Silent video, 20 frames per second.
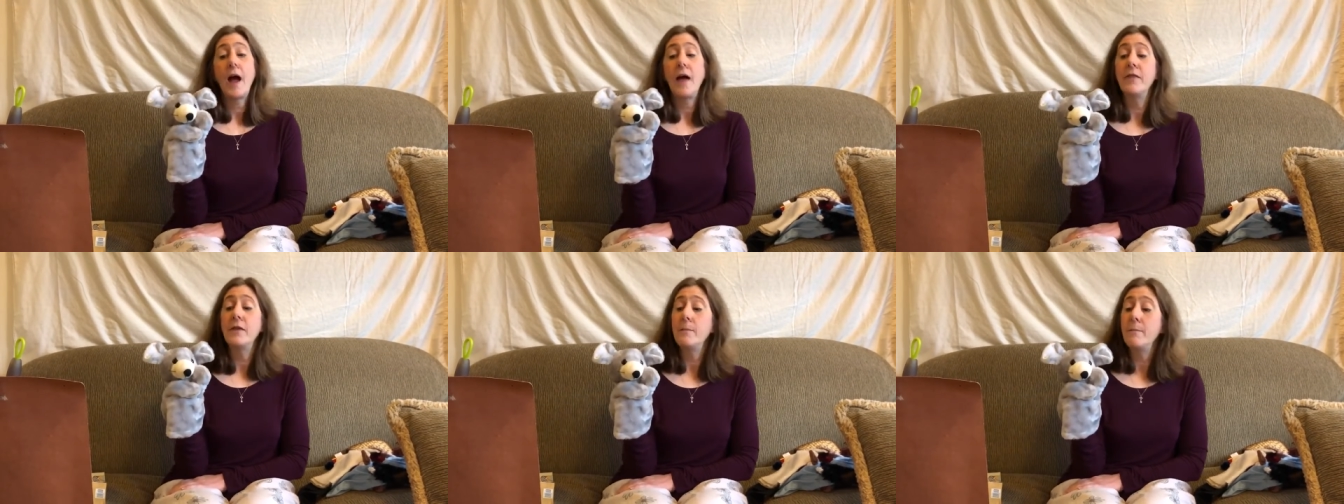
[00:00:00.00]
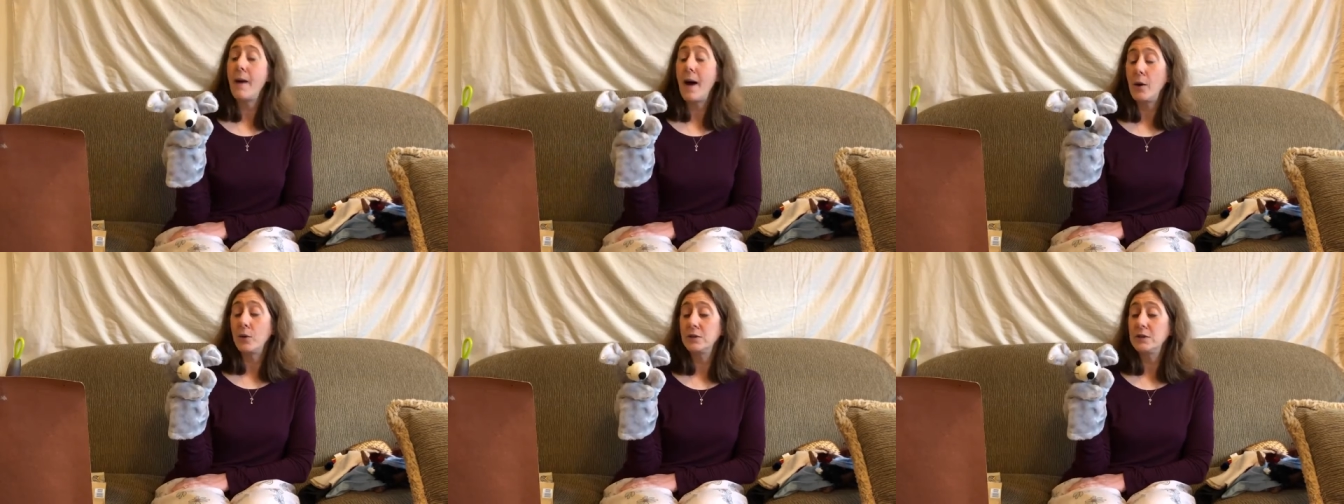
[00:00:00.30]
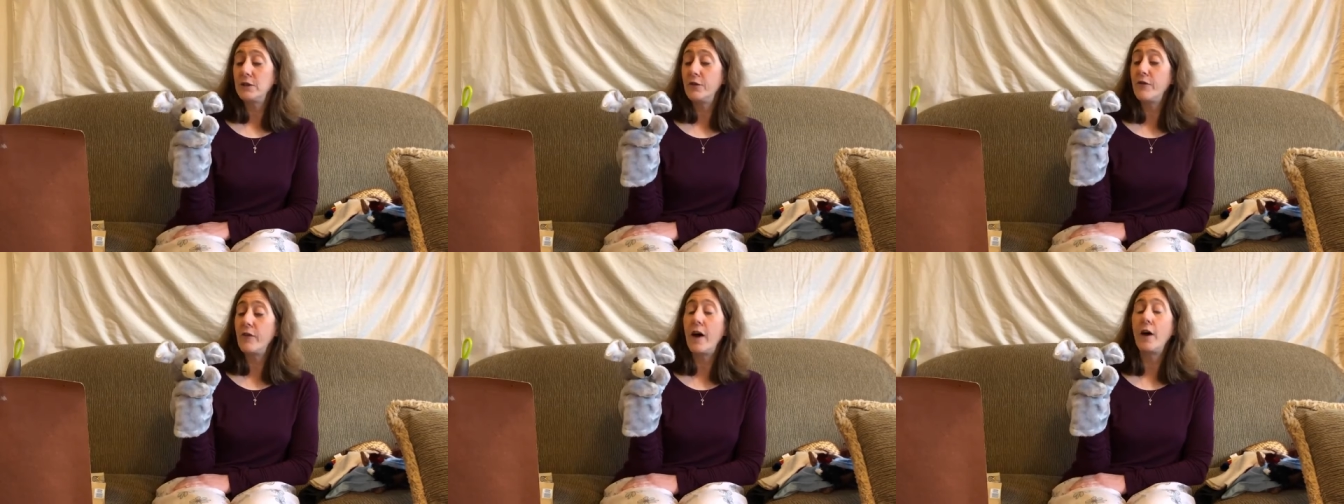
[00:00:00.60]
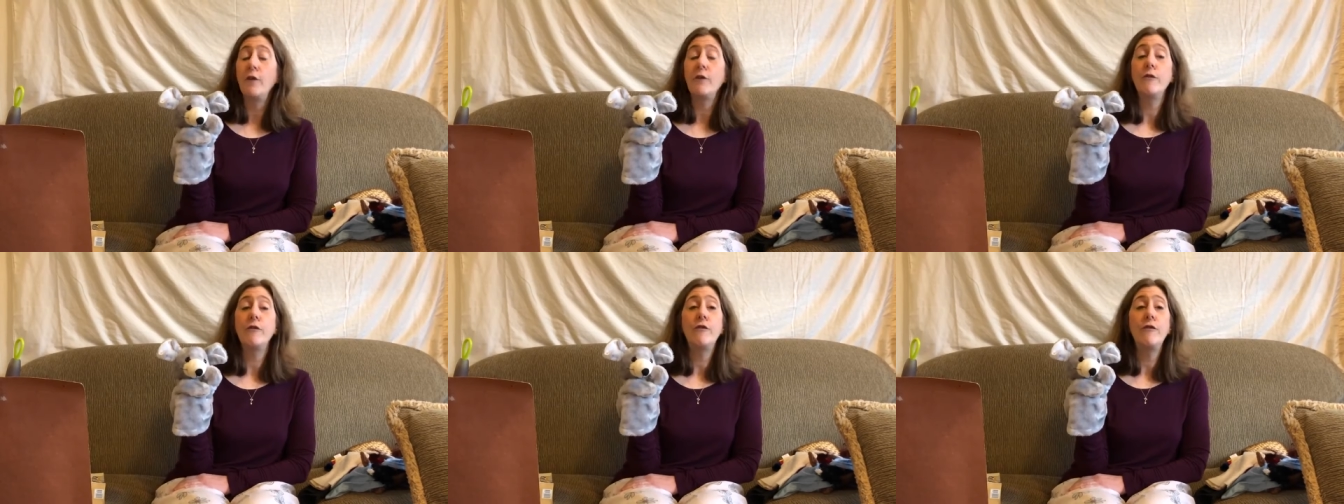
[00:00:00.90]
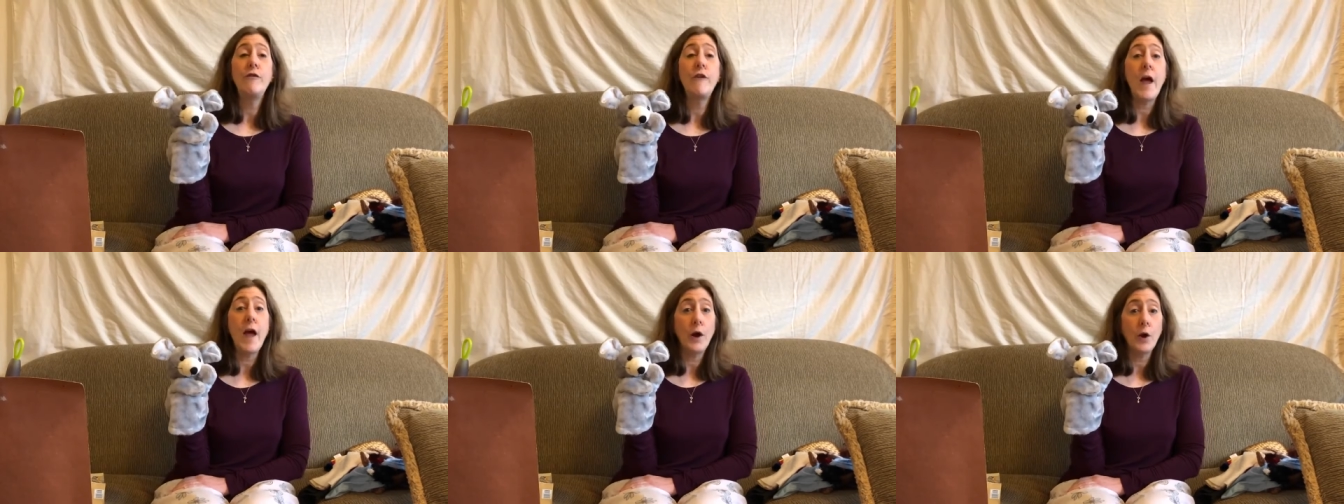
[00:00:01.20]
and the mouse felt
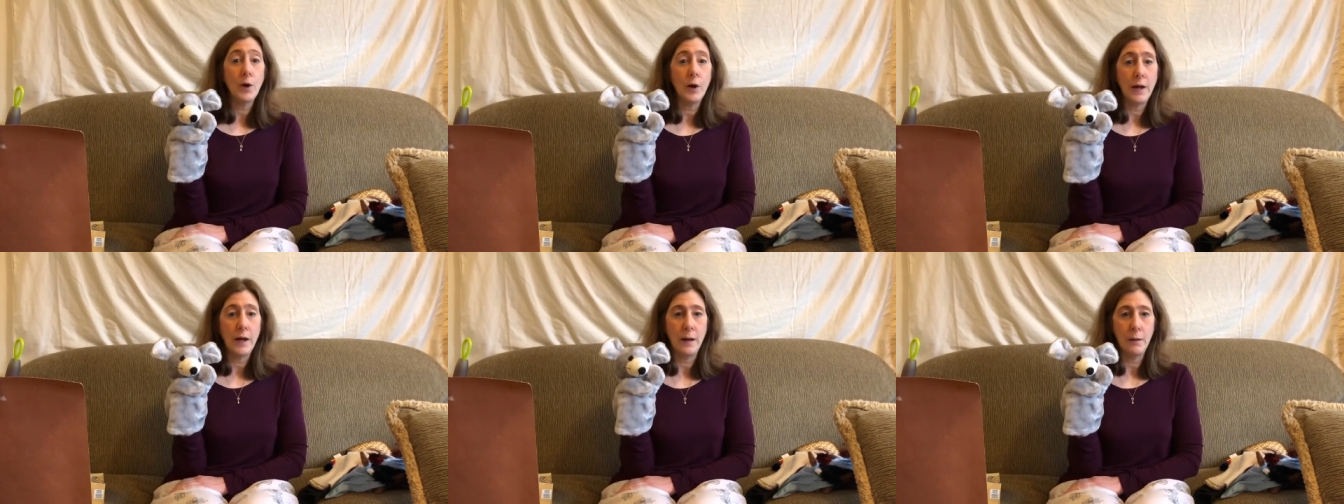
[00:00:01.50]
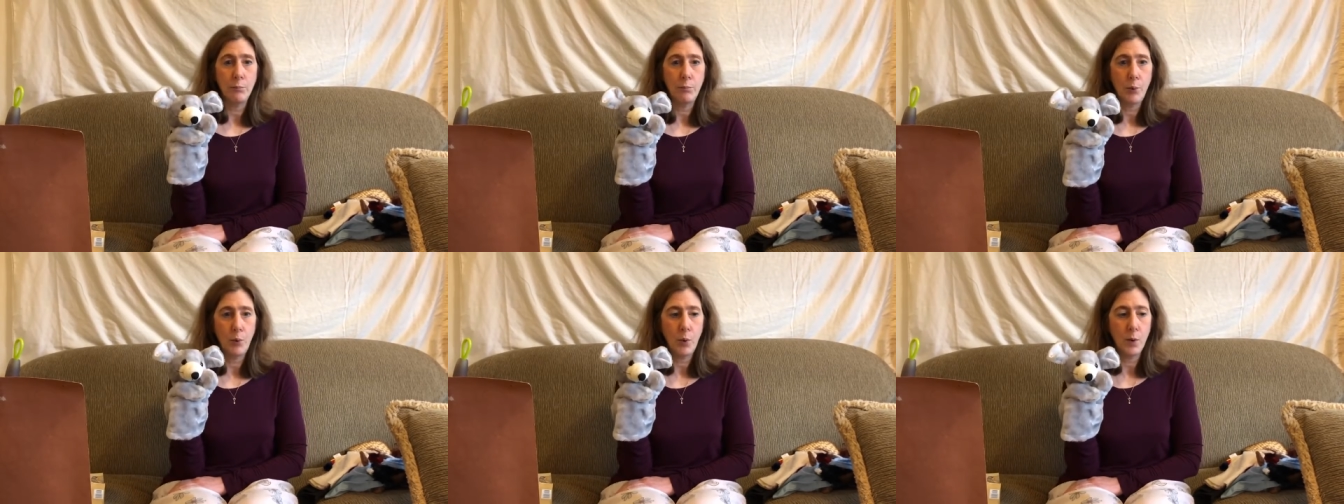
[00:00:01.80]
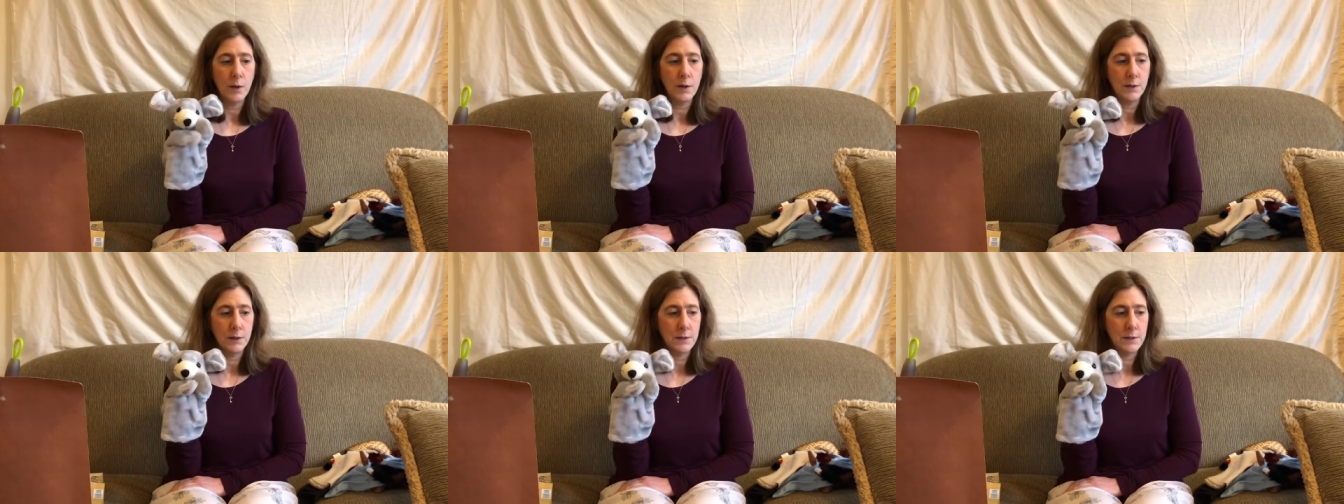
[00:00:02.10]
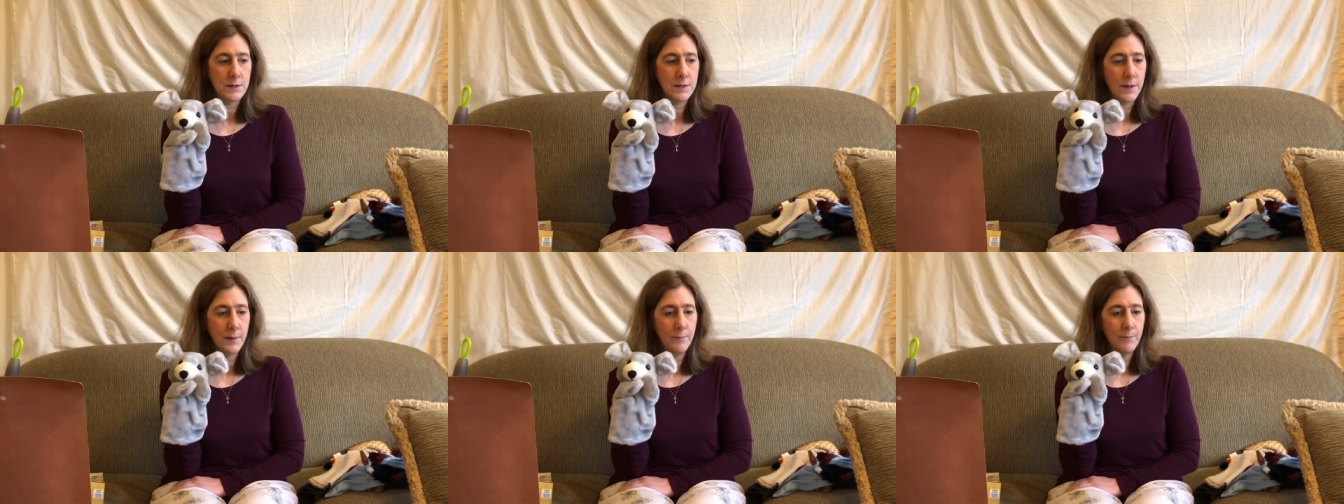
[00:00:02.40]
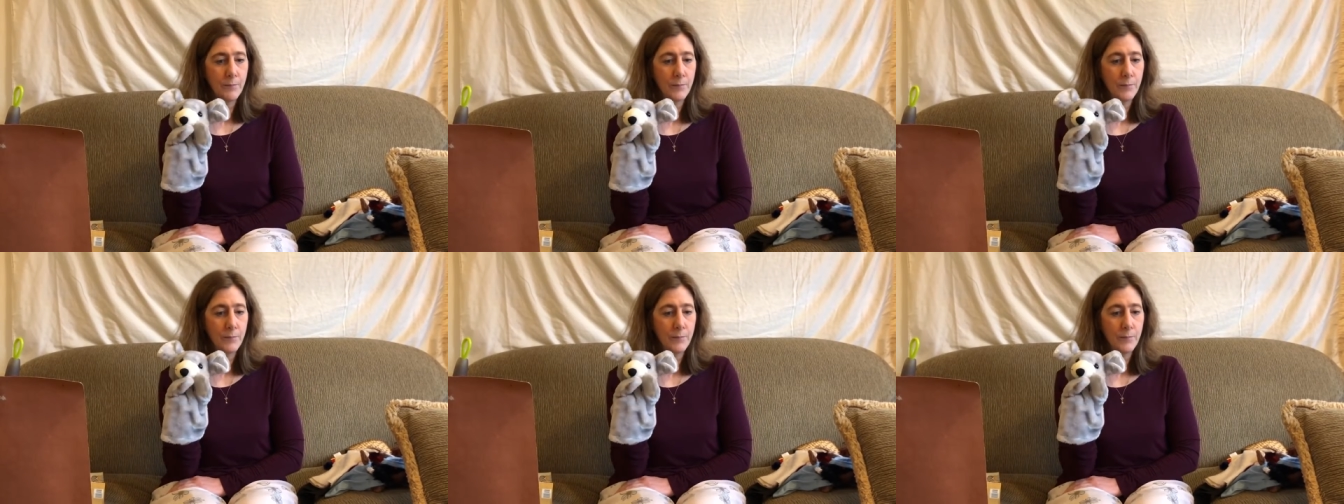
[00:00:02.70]
very important.